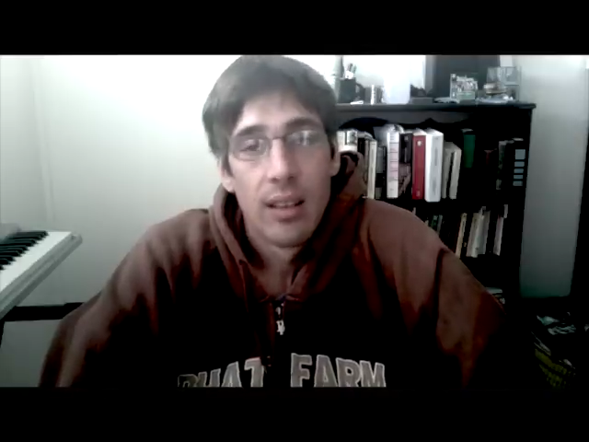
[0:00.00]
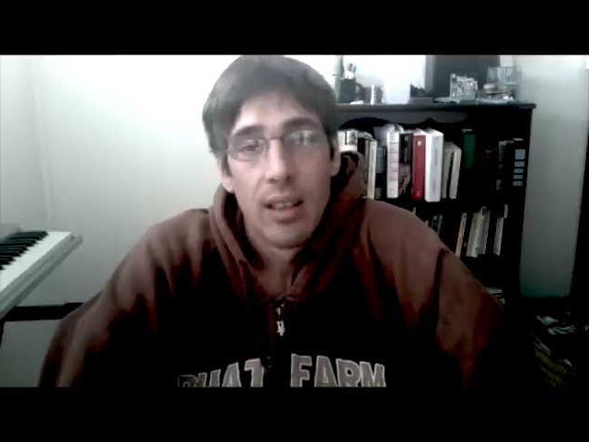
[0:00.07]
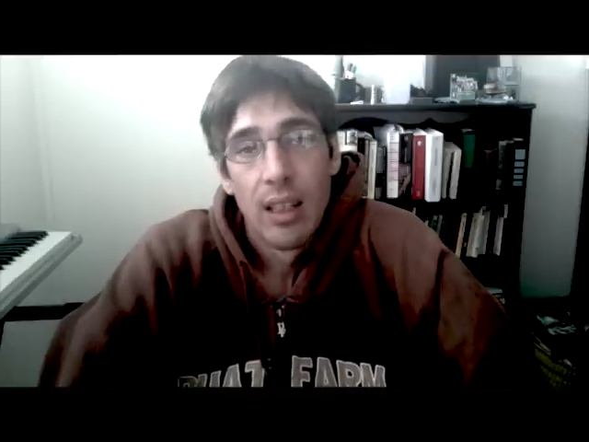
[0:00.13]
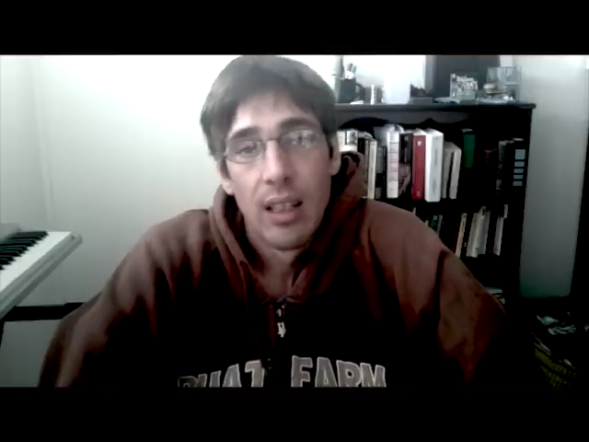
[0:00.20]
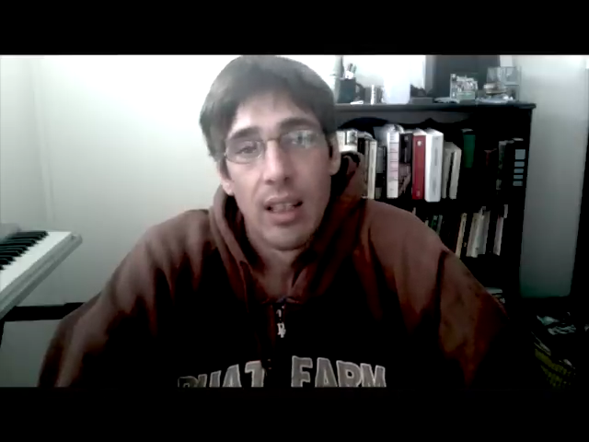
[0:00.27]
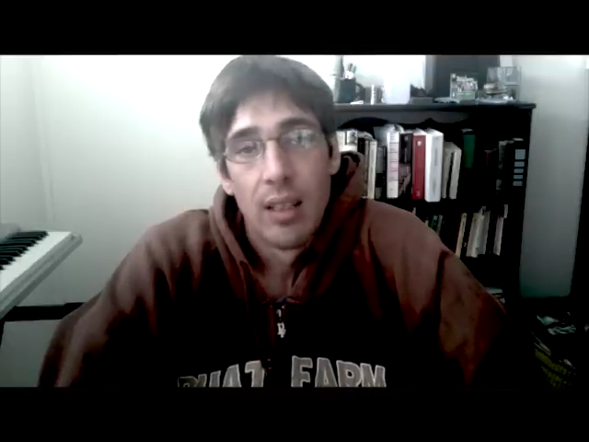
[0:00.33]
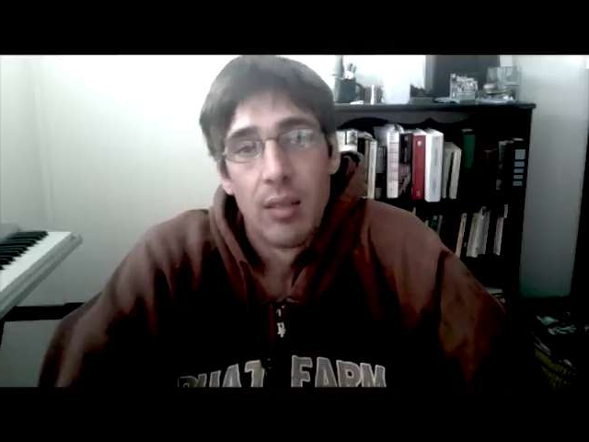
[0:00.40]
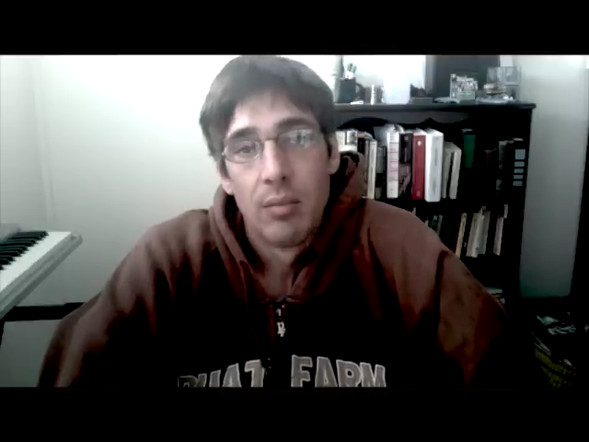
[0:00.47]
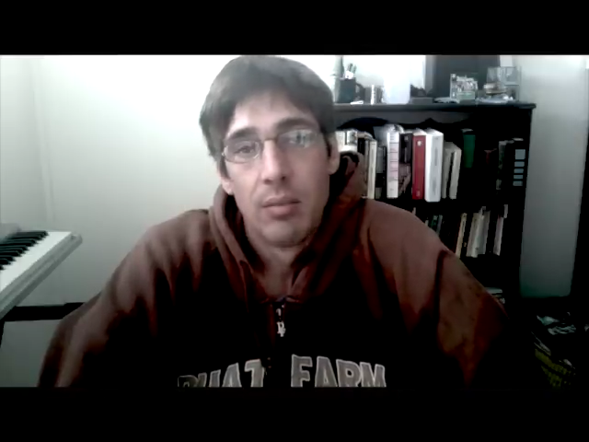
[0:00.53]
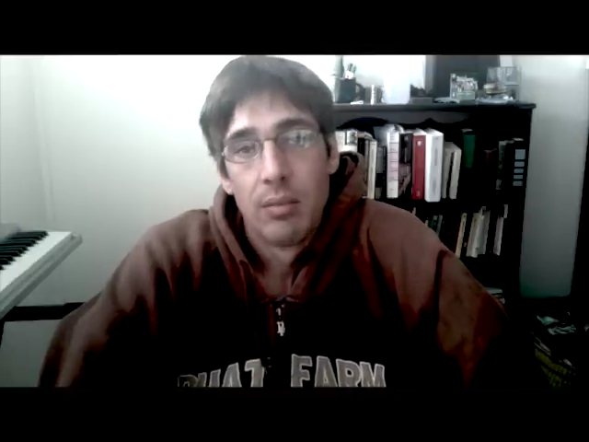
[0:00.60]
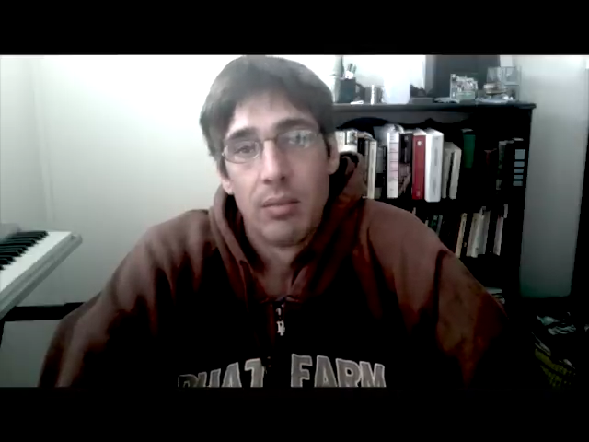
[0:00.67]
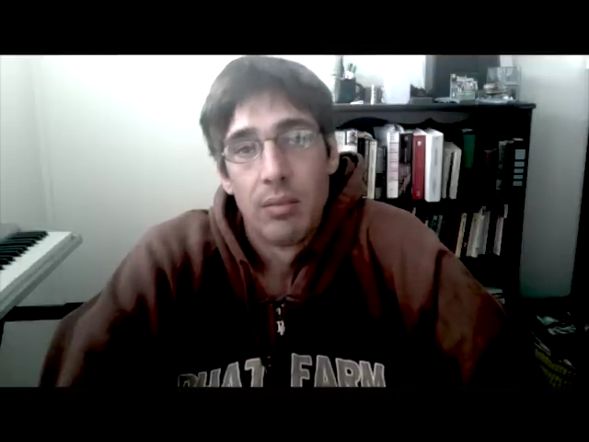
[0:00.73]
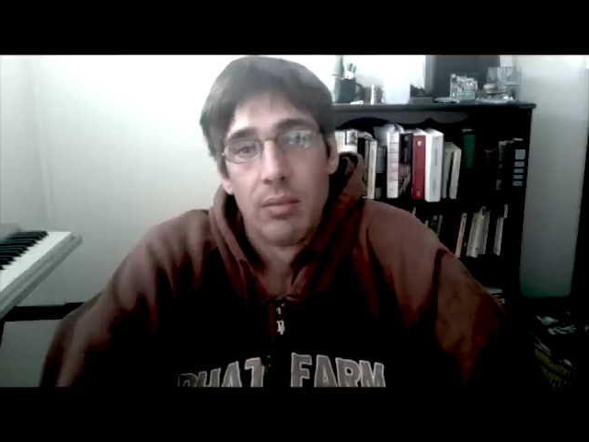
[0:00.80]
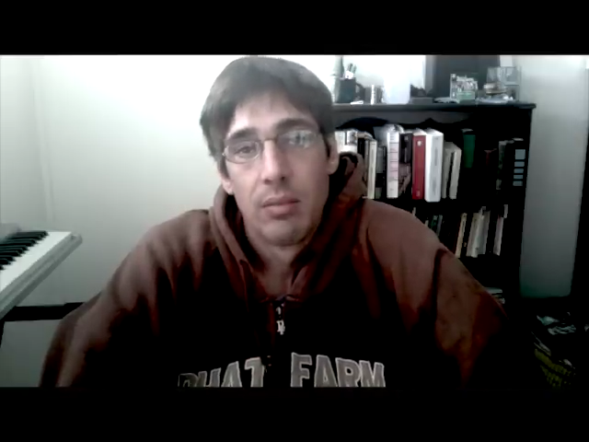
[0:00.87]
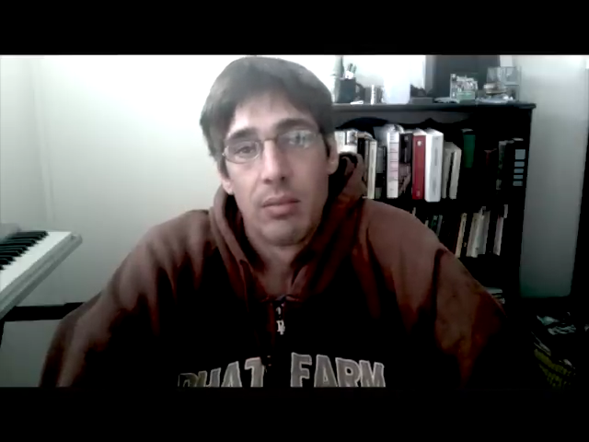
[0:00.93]
Um,
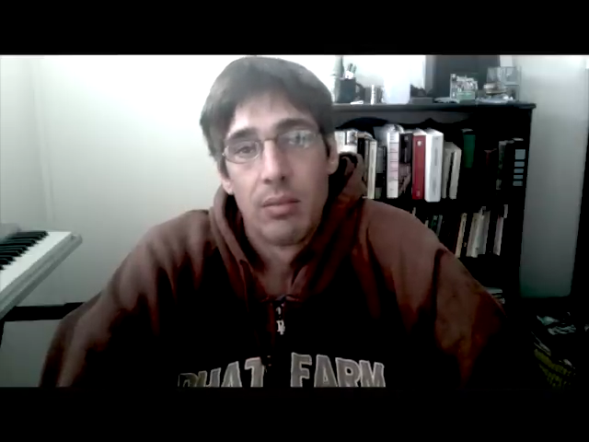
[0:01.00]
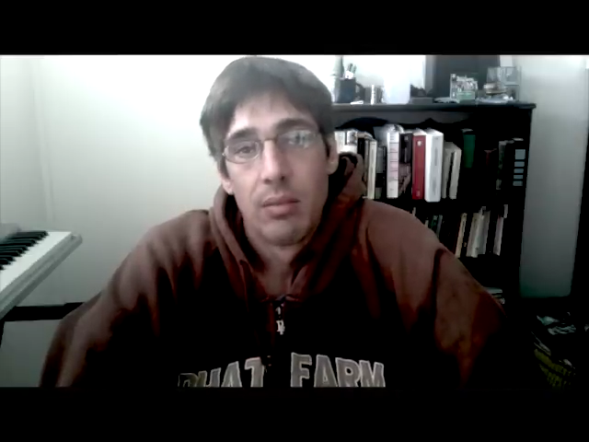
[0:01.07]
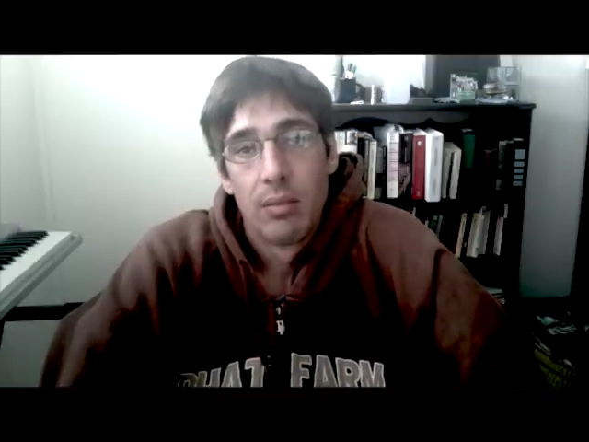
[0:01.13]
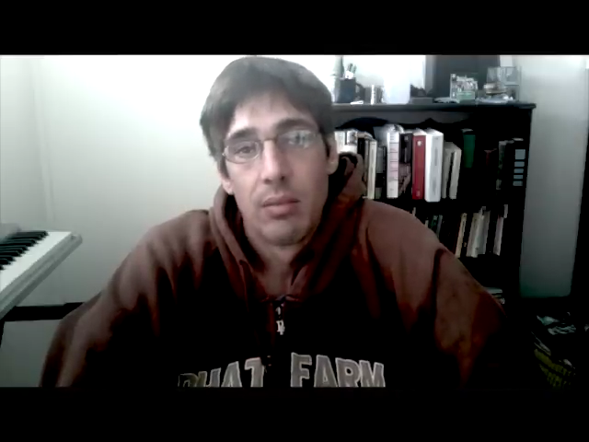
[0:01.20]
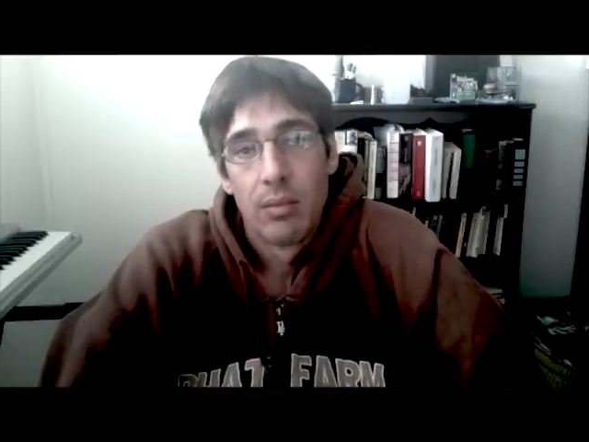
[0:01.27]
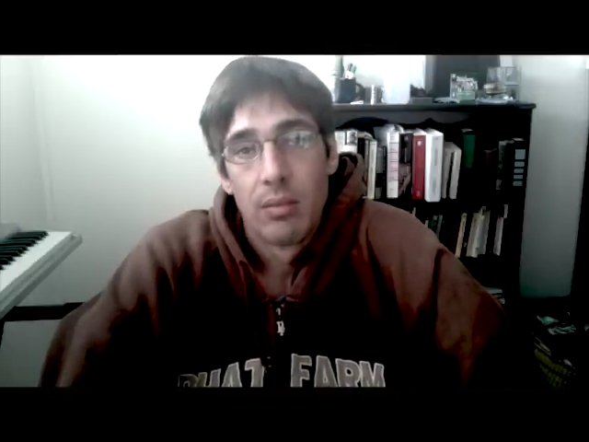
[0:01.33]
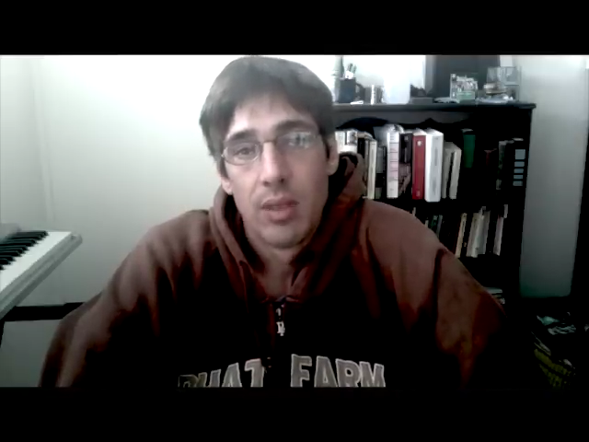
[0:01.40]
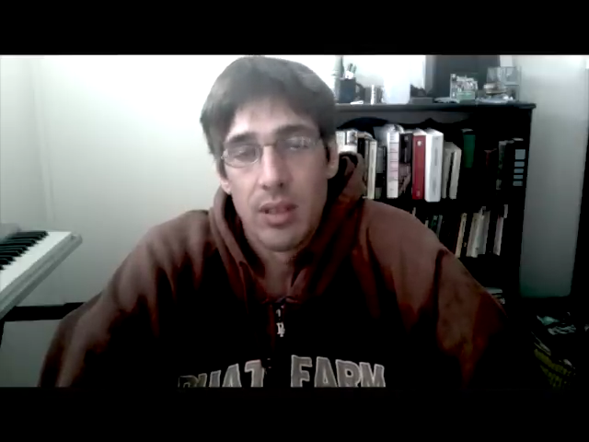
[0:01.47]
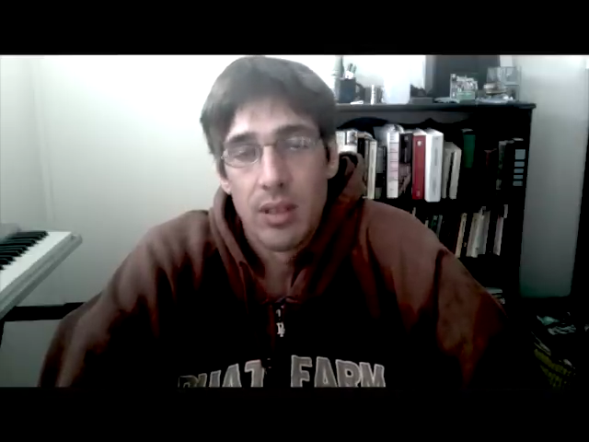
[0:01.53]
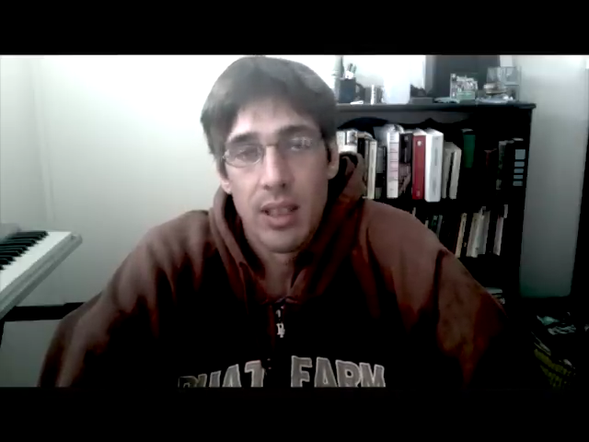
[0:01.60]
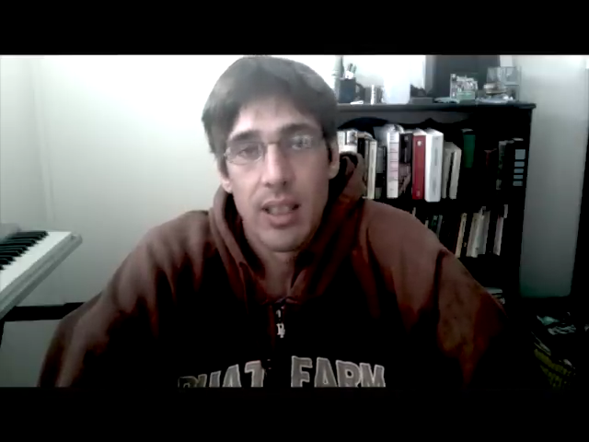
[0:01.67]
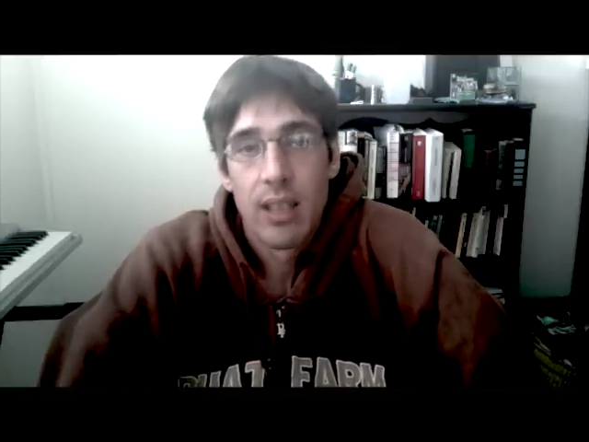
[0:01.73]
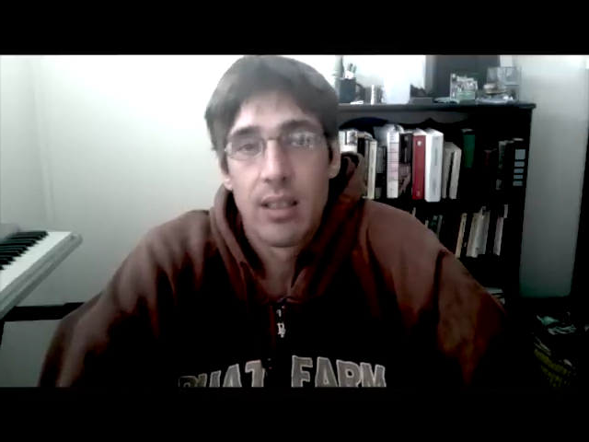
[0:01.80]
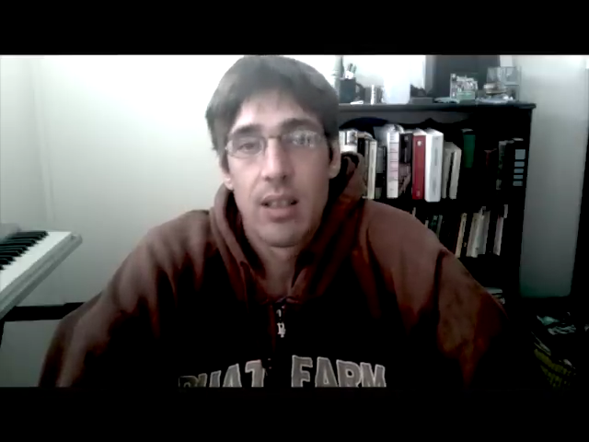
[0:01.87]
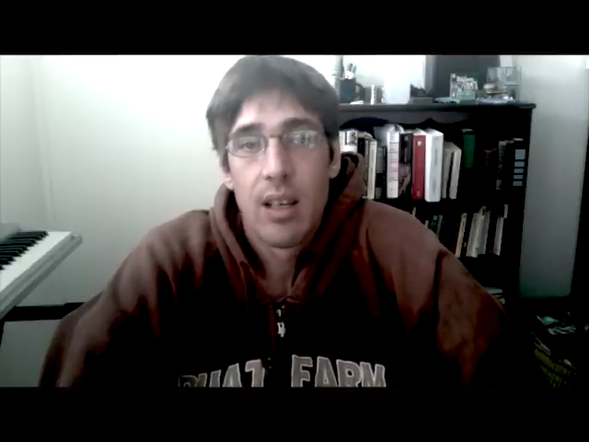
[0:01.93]
just
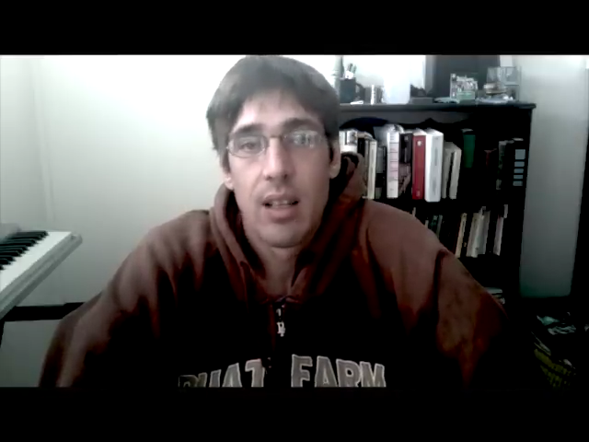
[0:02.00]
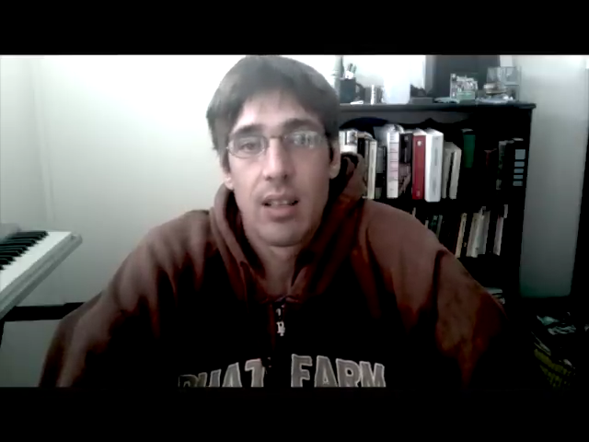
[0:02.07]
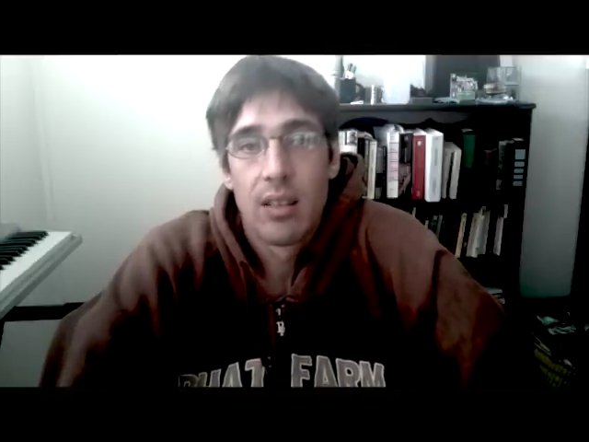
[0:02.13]
like it's not